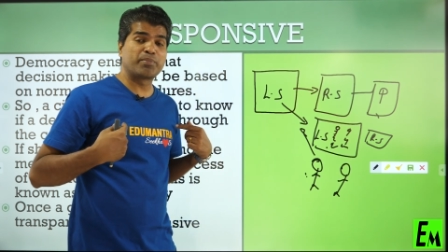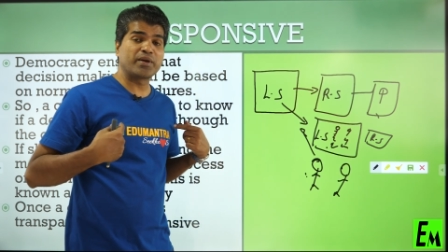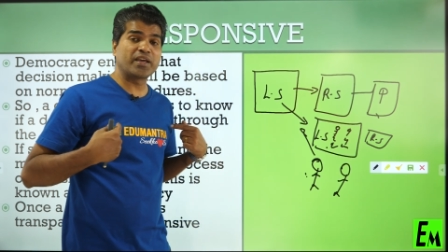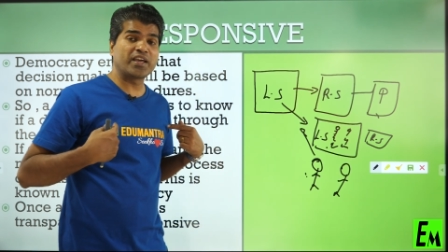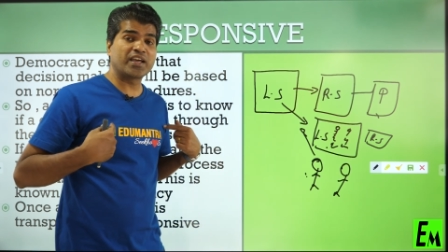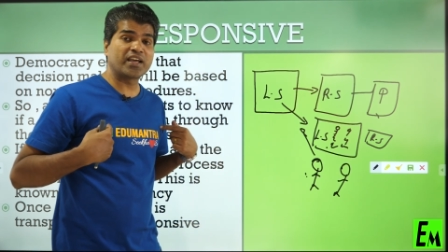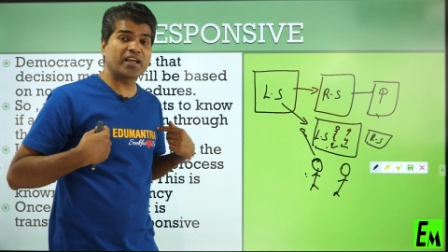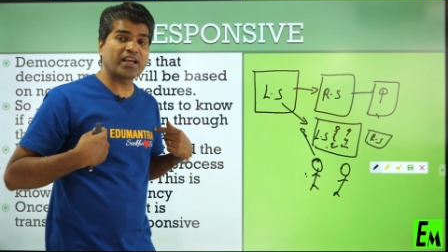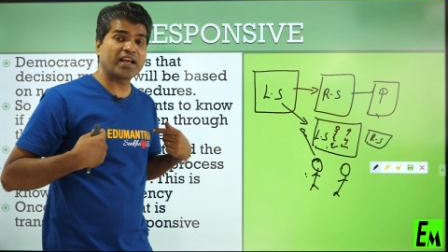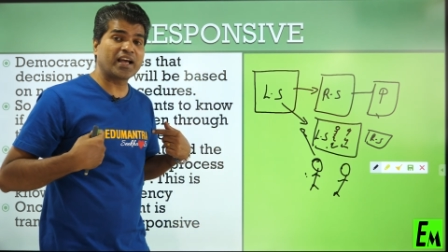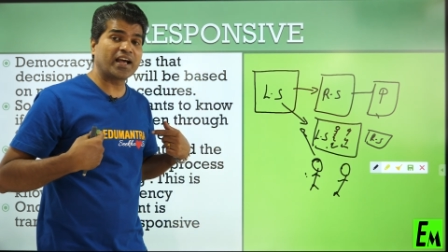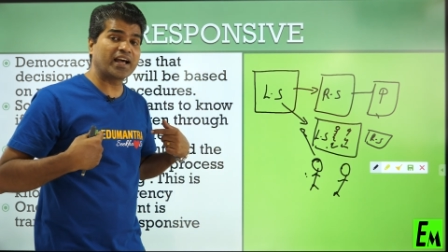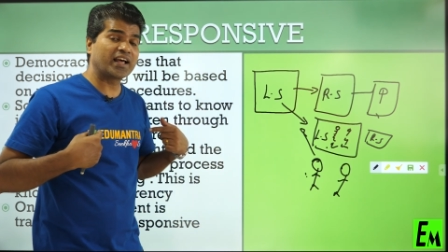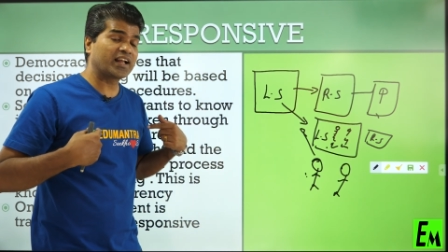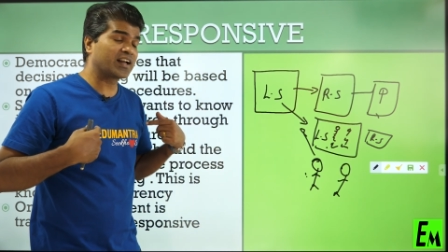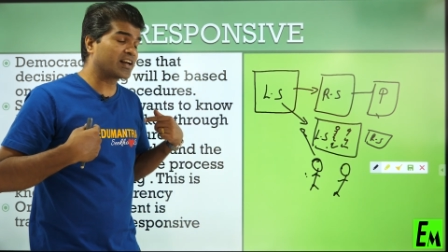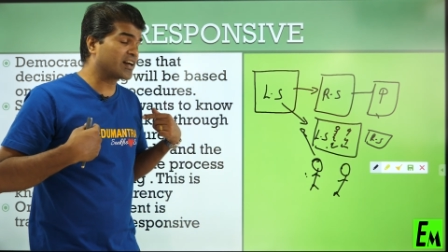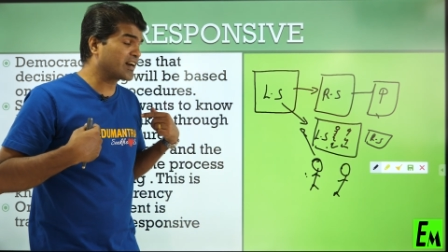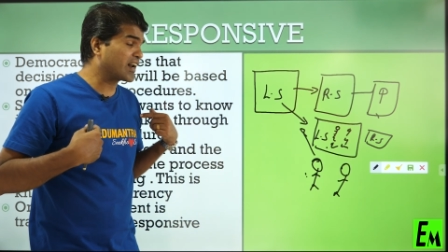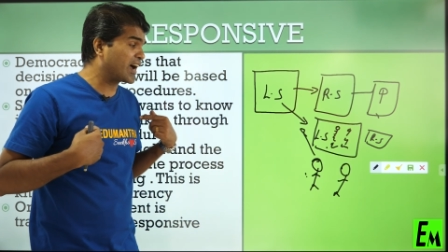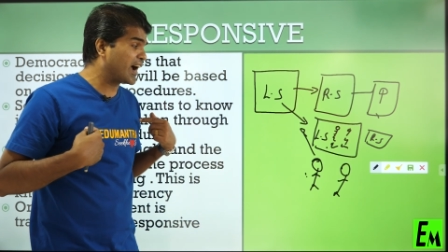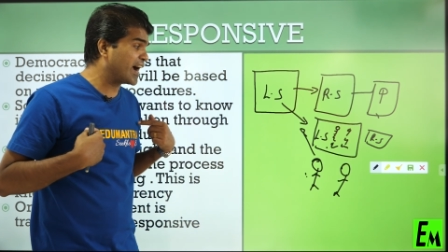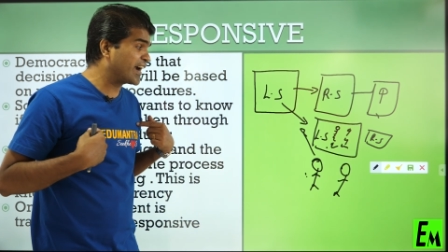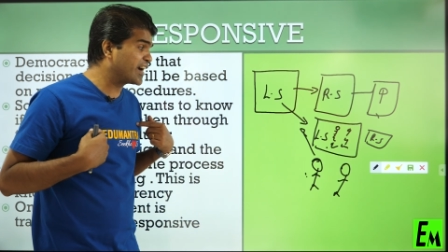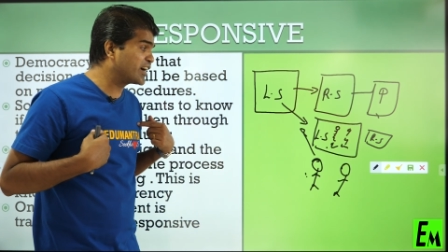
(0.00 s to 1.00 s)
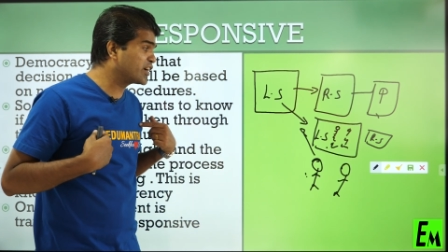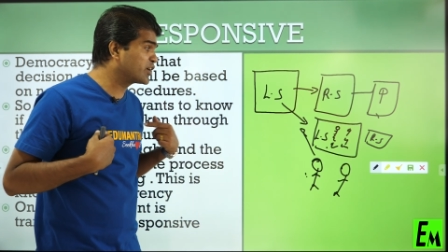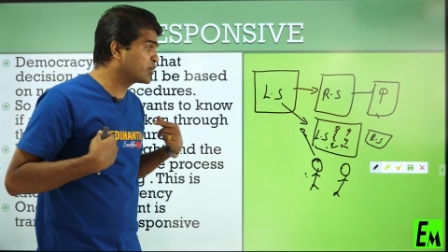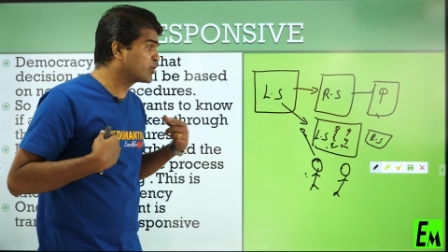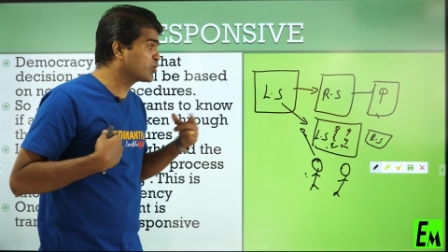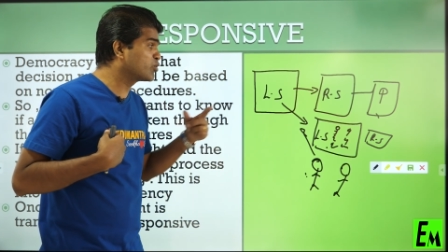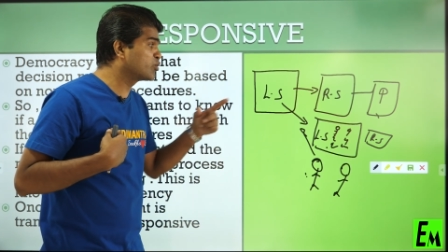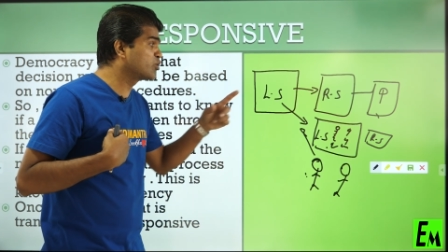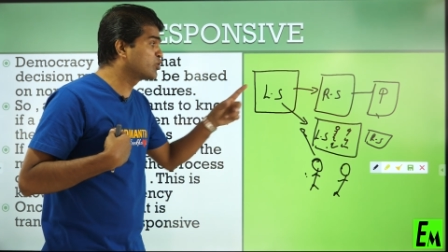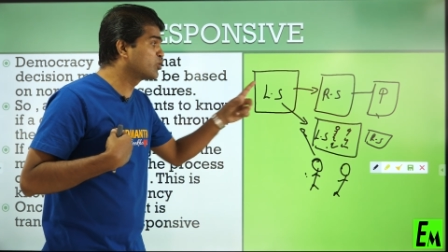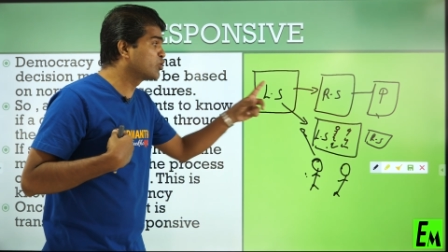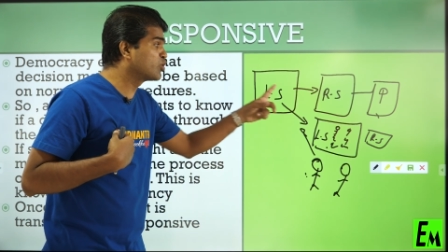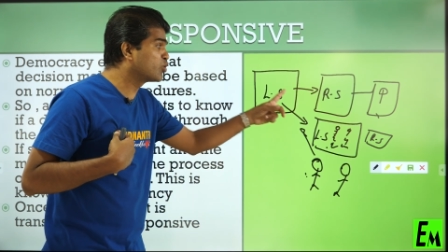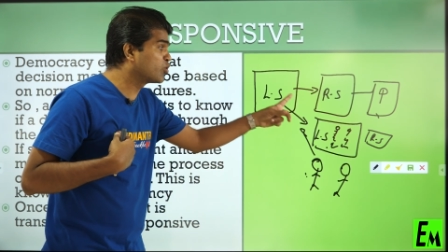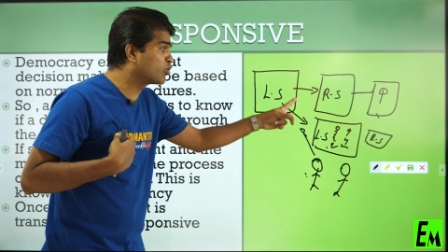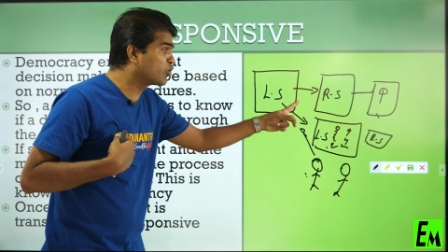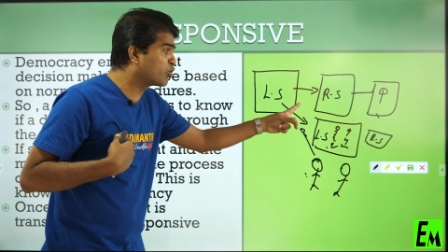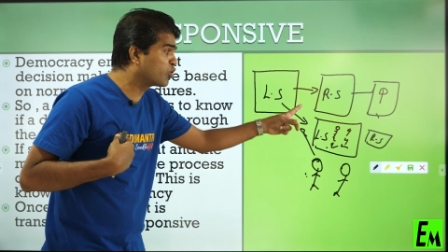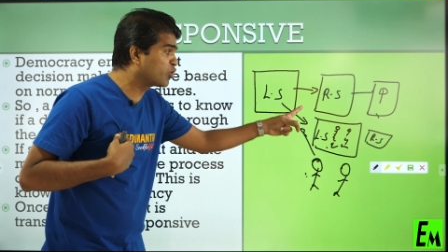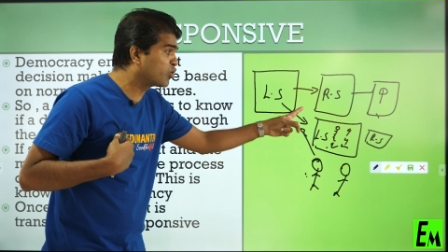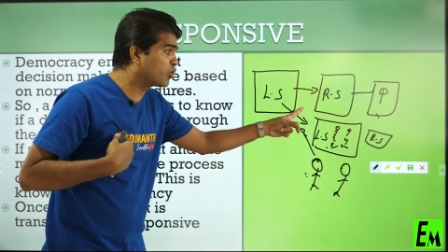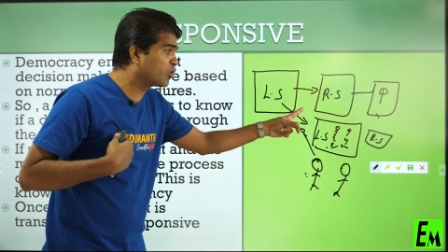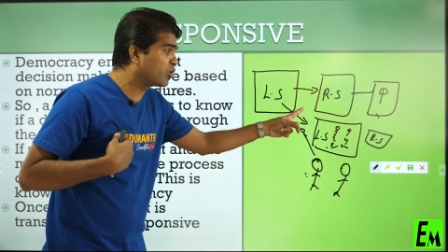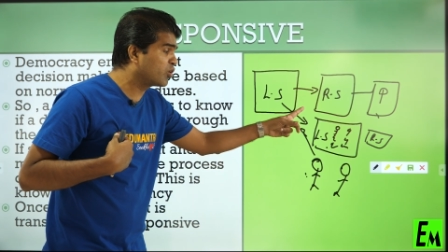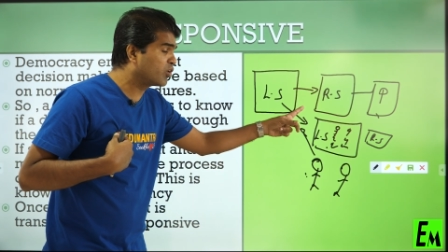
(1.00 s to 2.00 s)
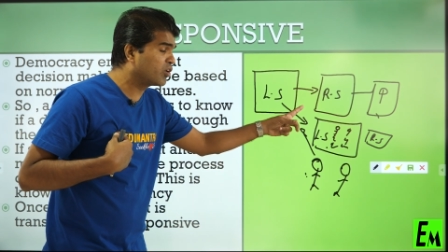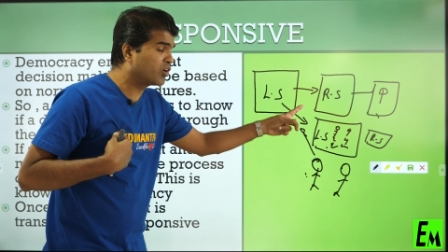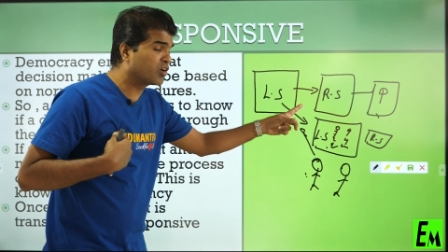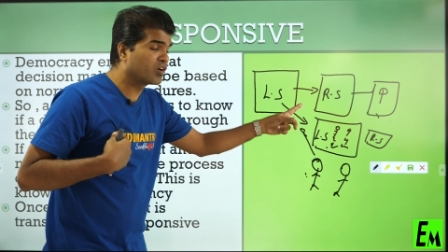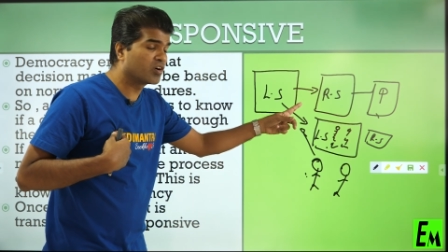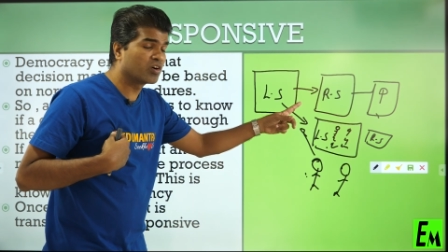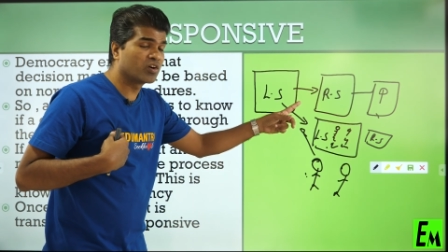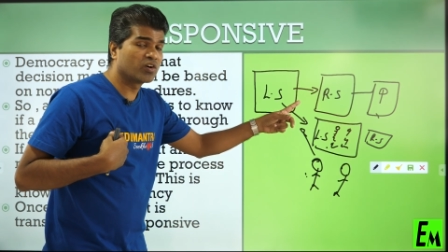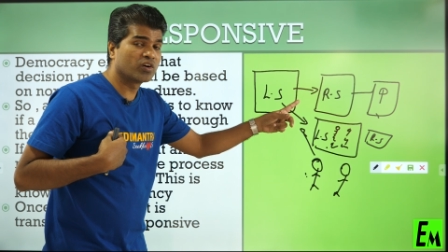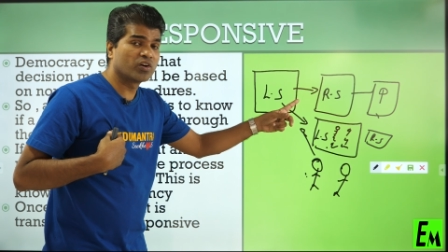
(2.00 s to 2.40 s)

being a right to know